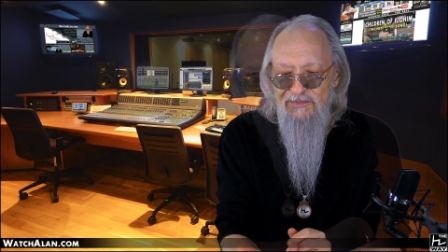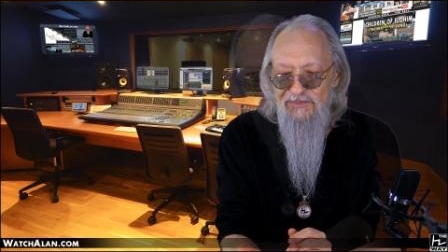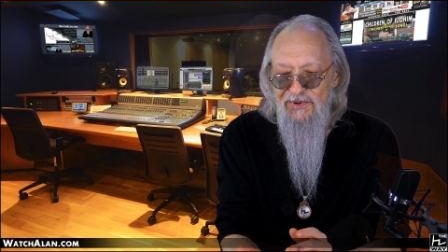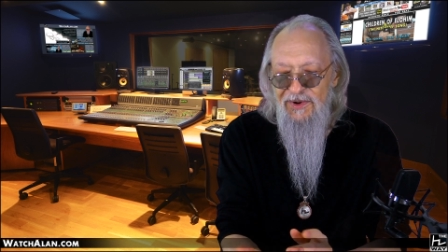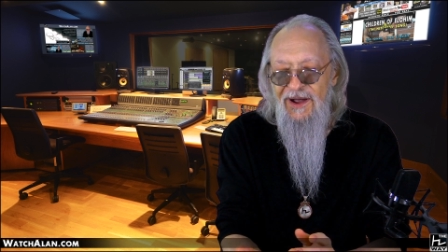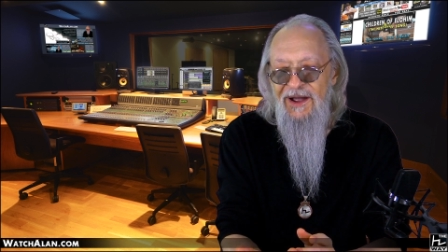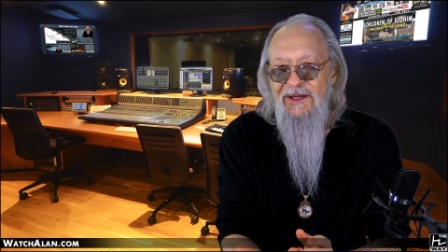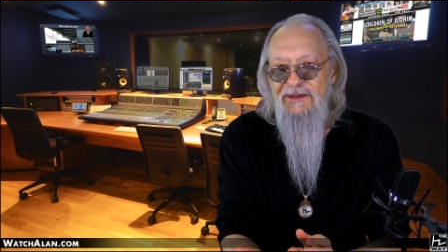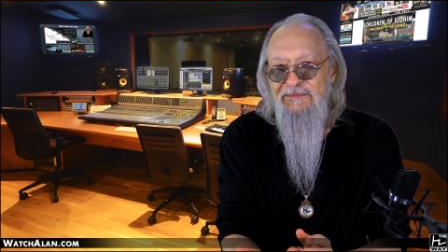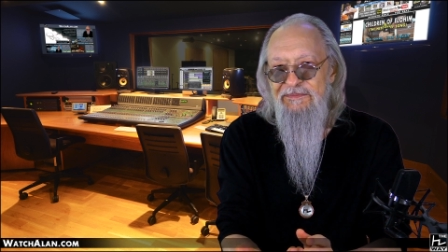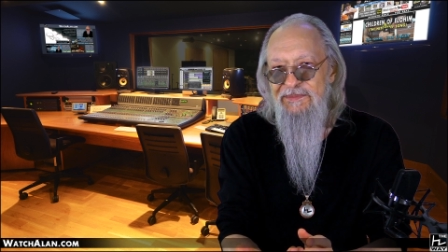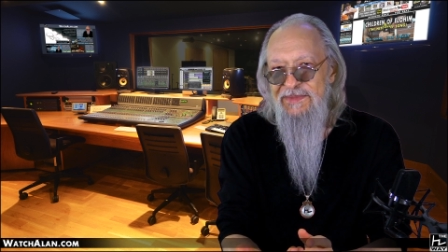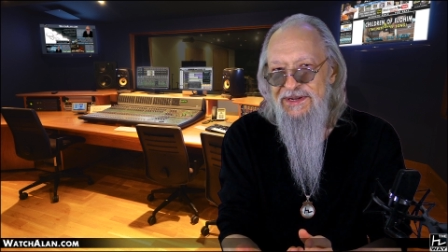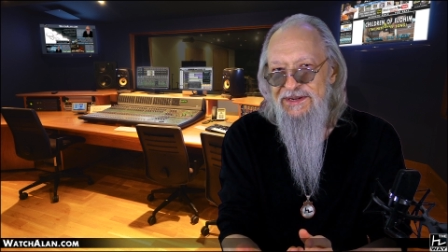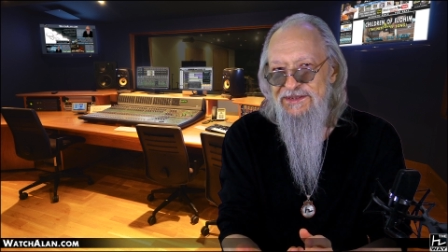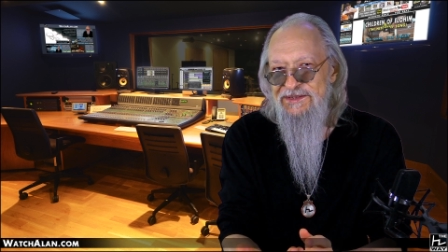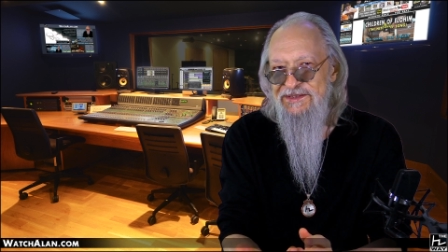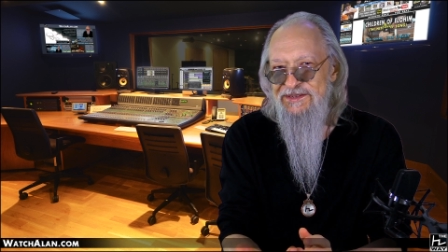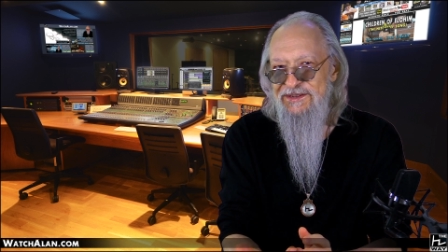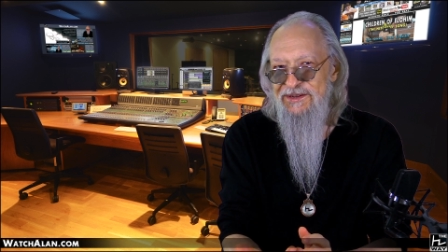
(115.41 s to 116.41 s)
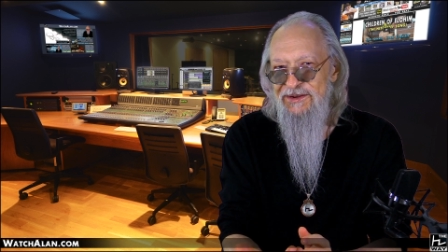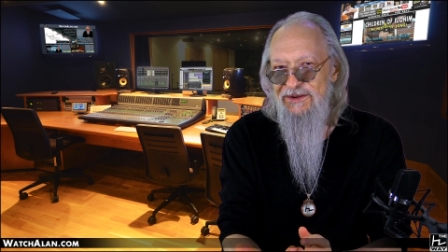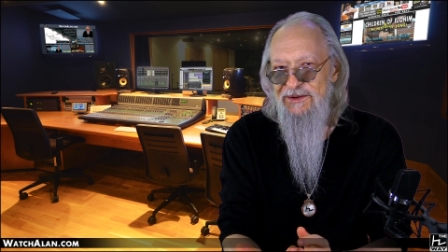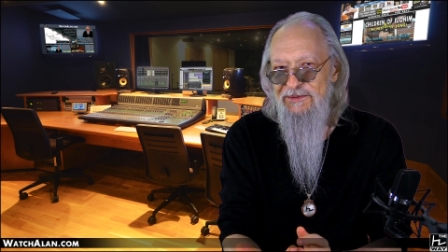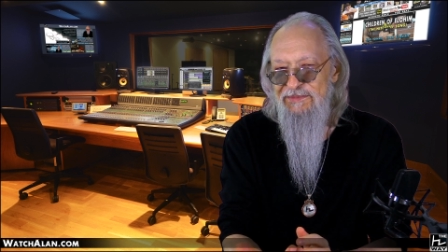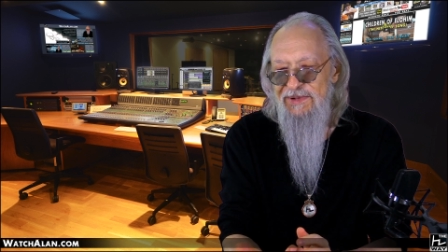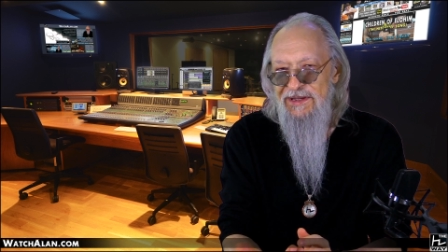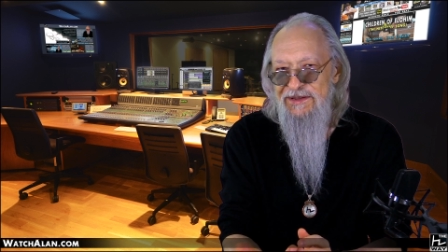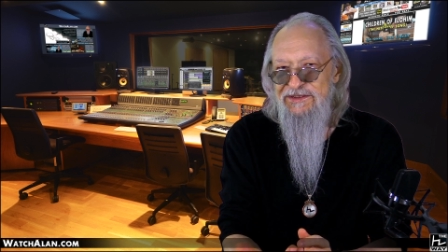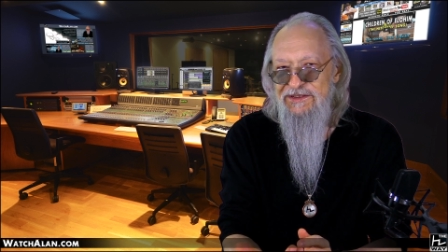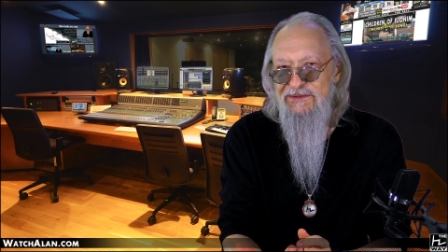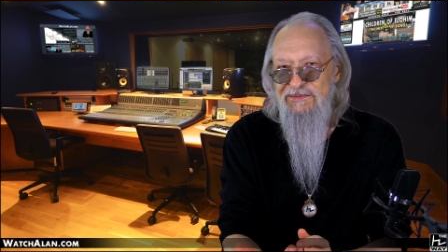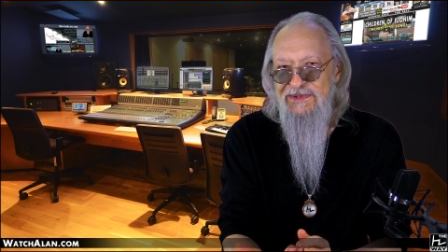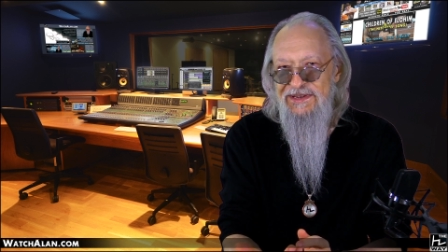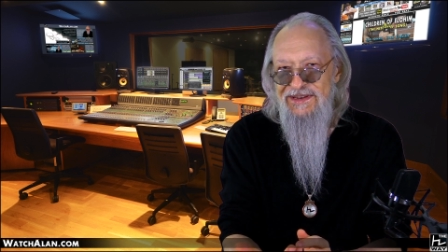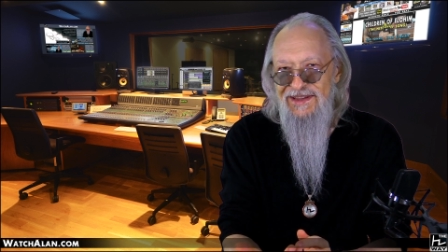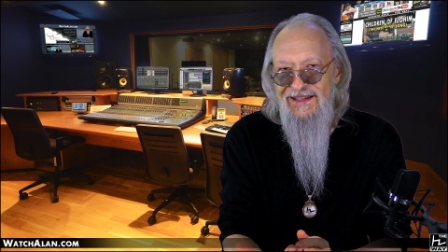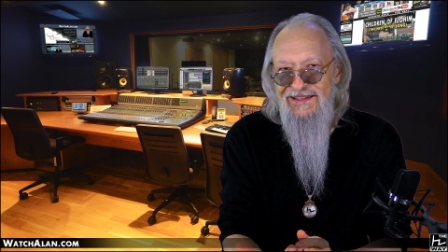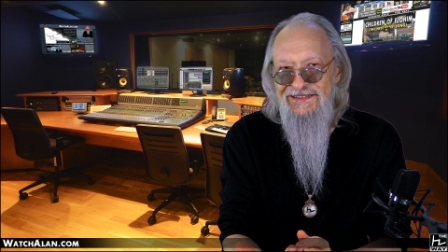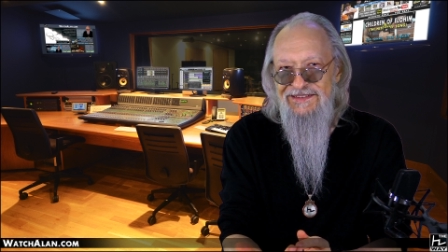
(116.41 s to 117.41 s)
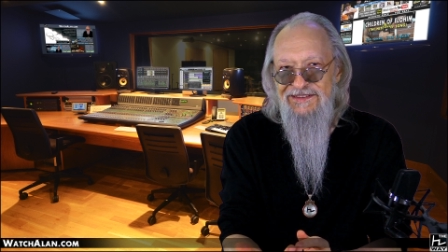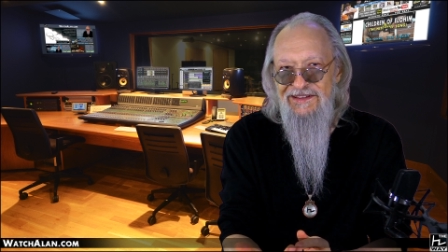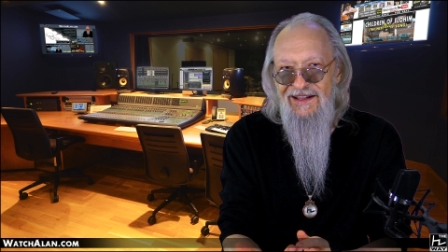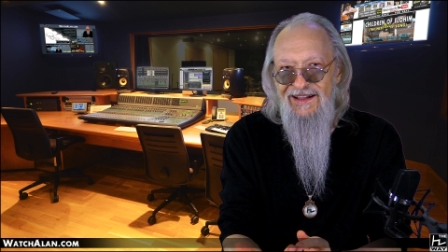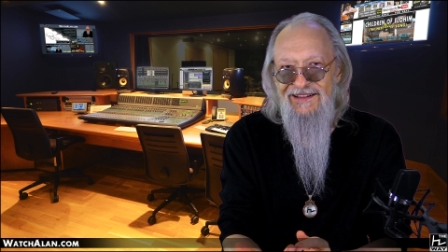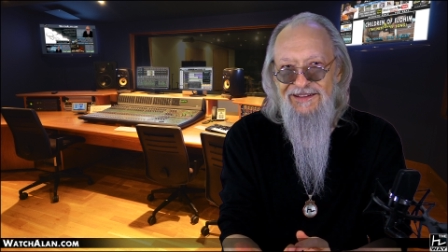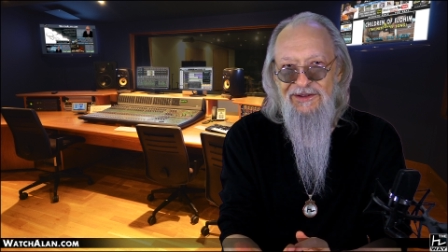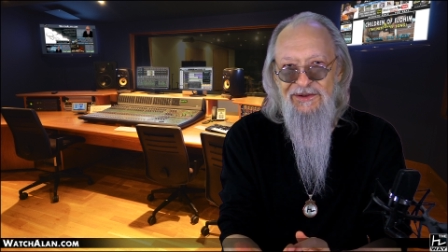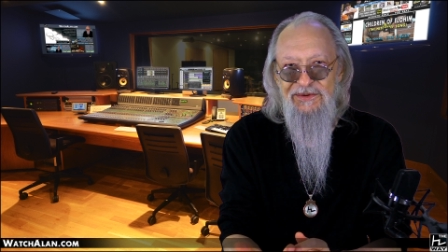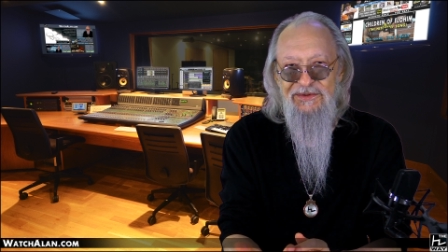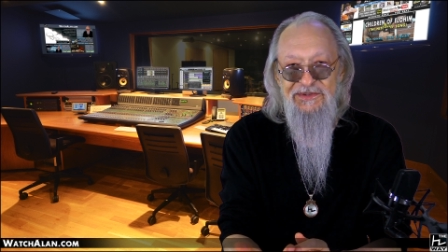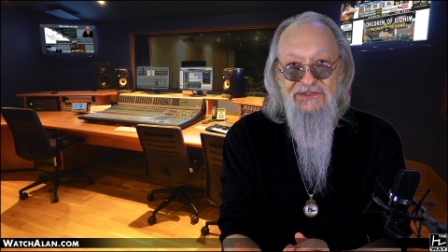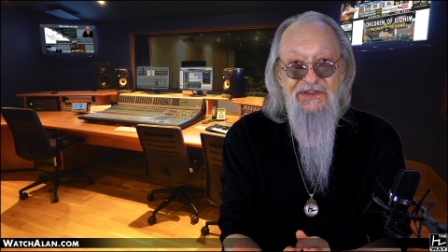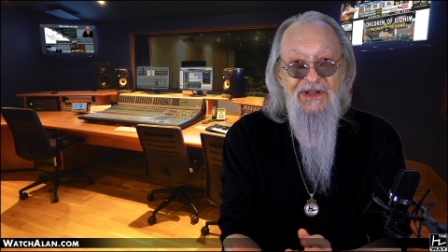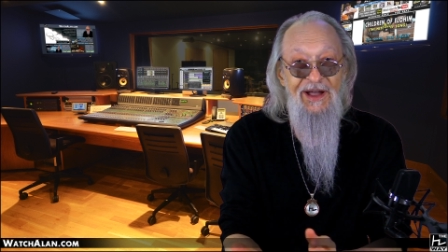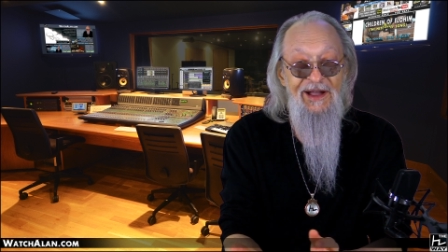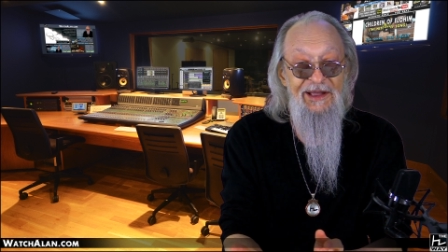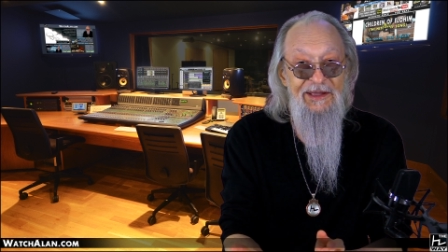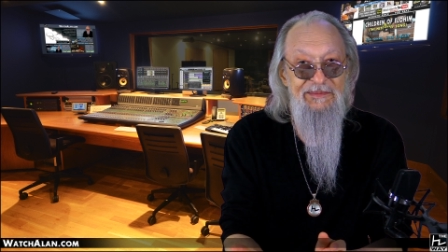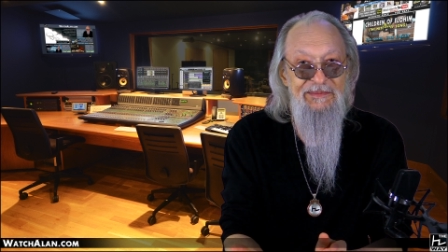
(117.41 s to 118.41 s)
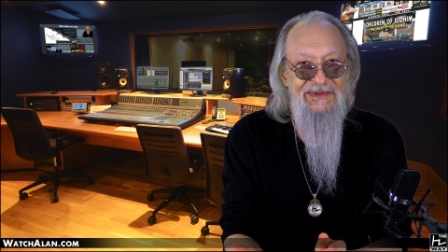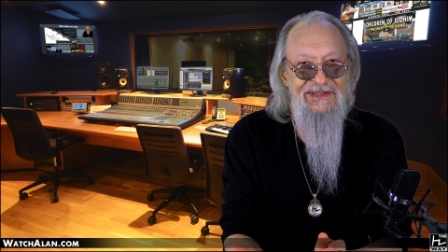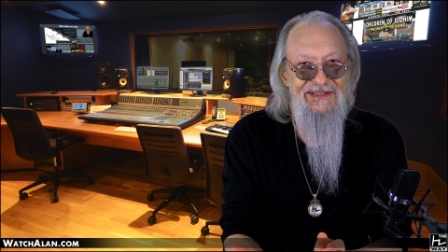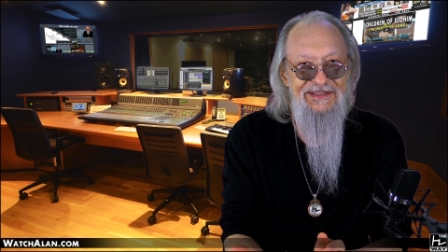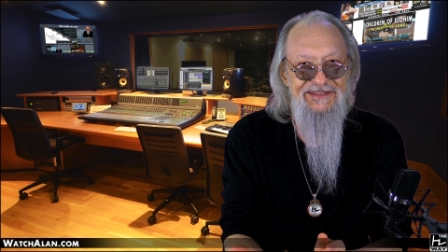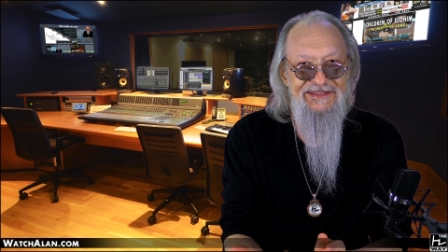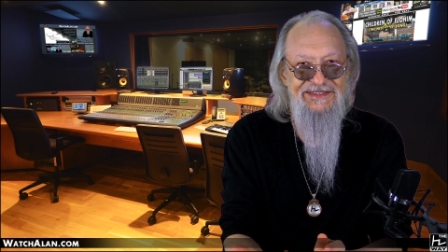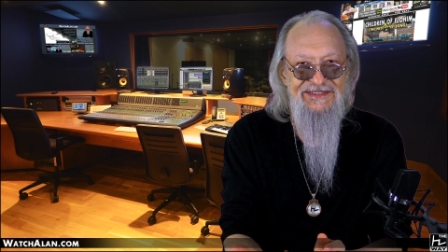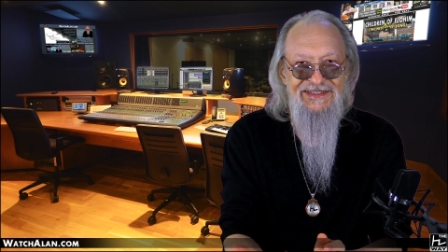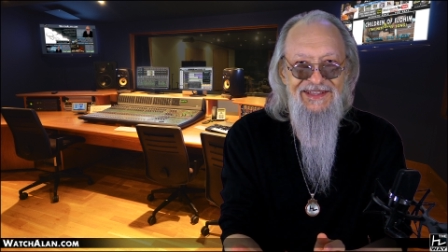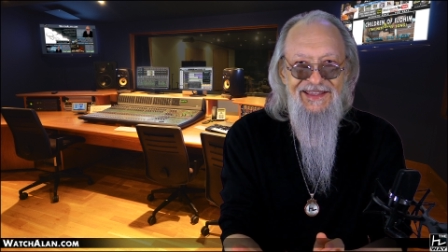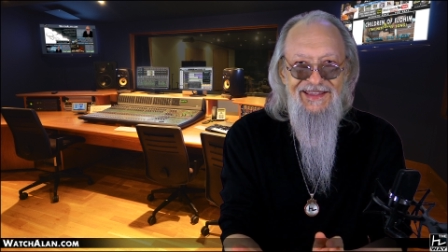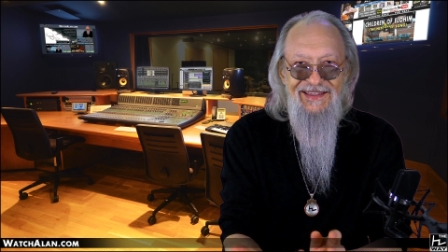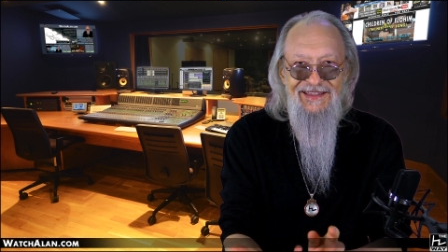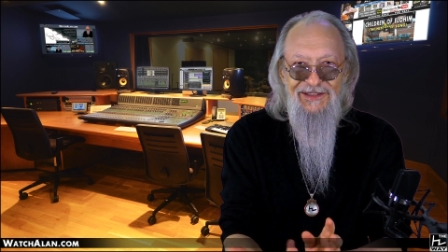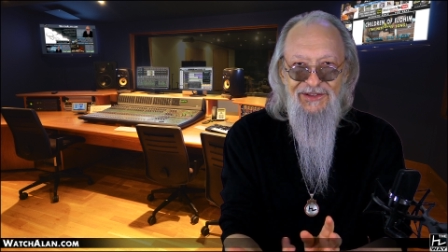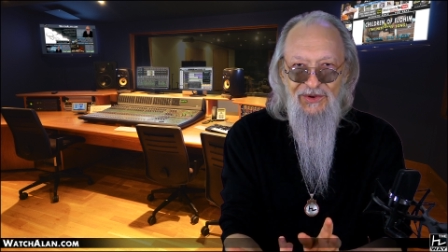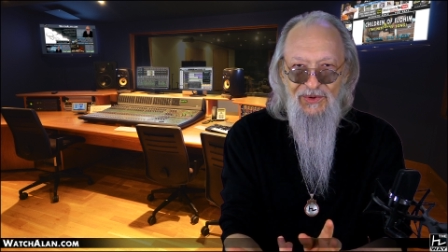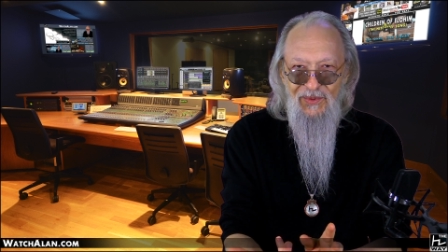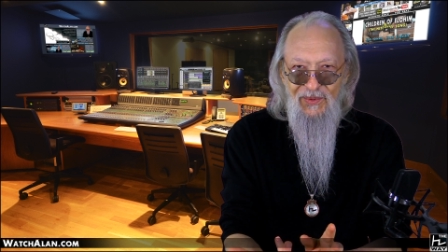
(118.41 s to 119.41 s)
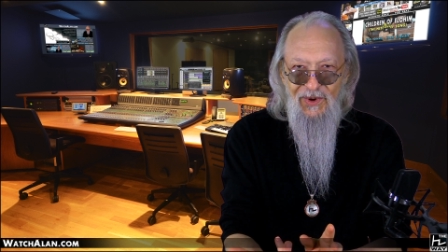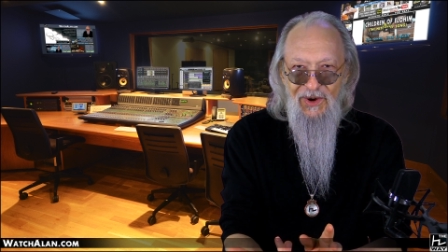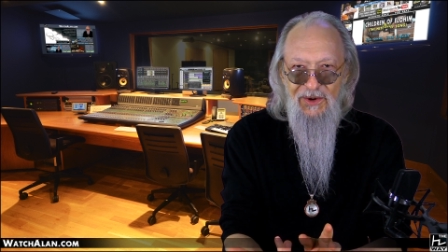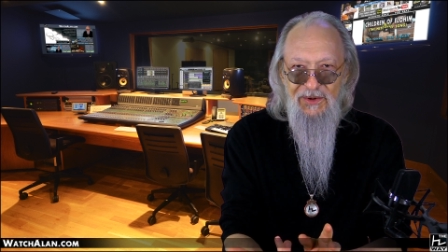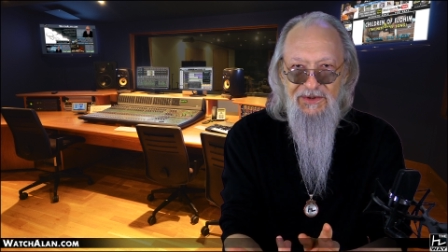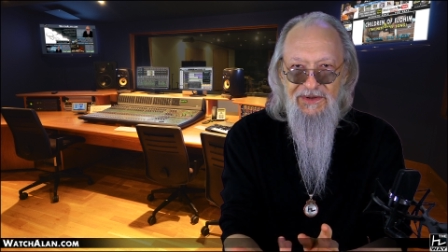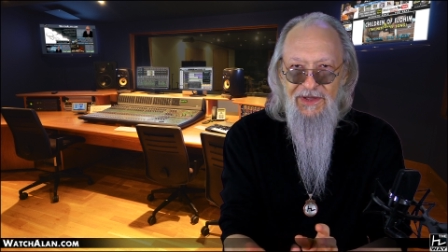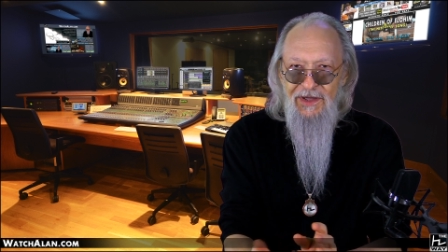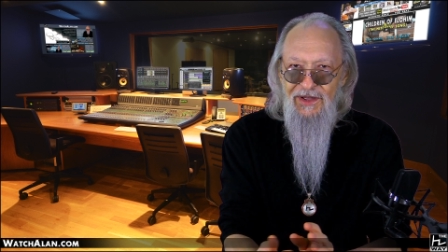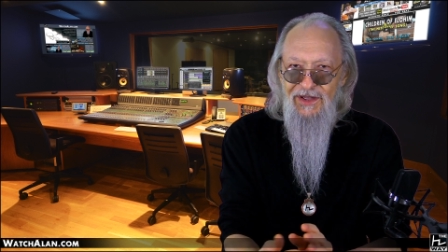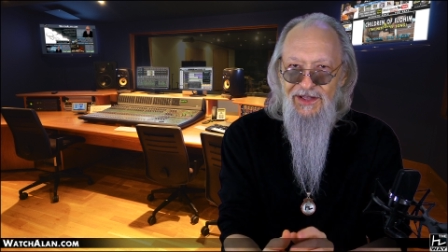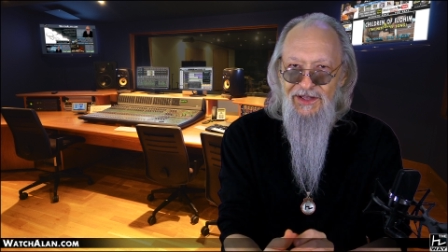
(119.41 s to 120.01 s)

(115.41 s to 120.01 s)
Prime Minister Benjamin Netanyahu chimed in saying, quote,